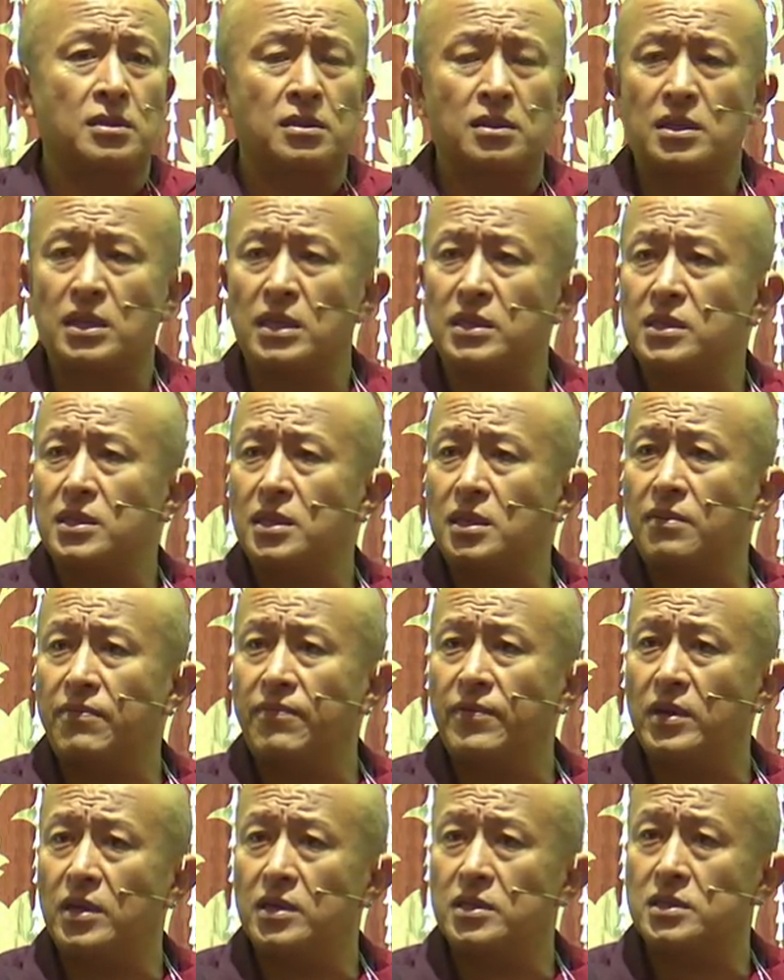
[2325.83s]

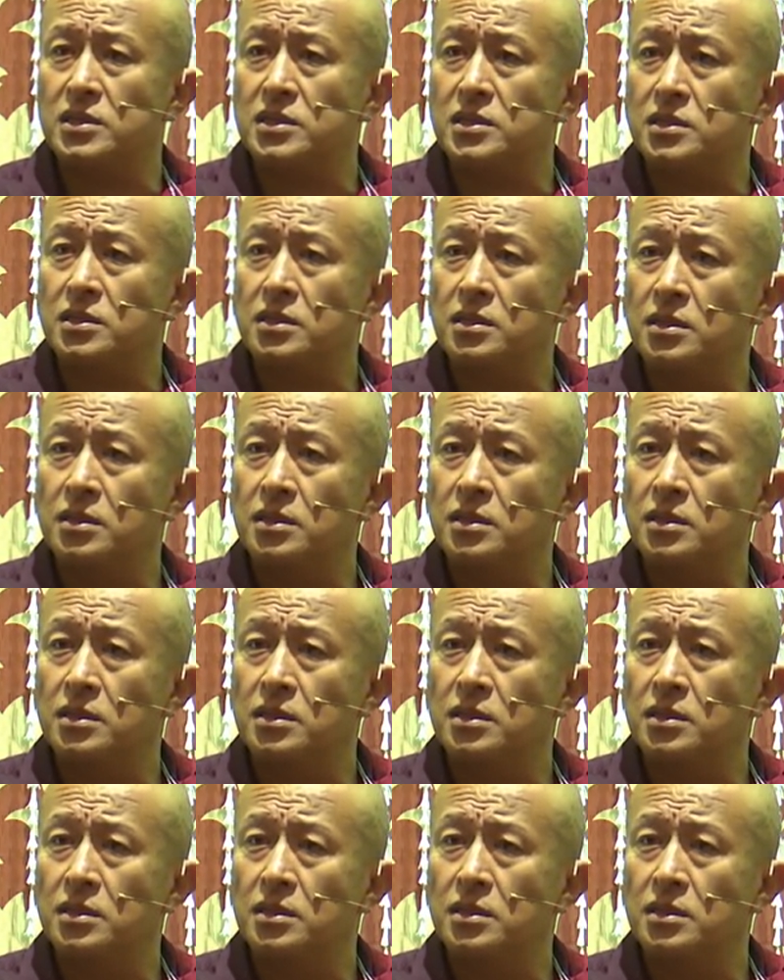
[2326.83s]
Gandharvas,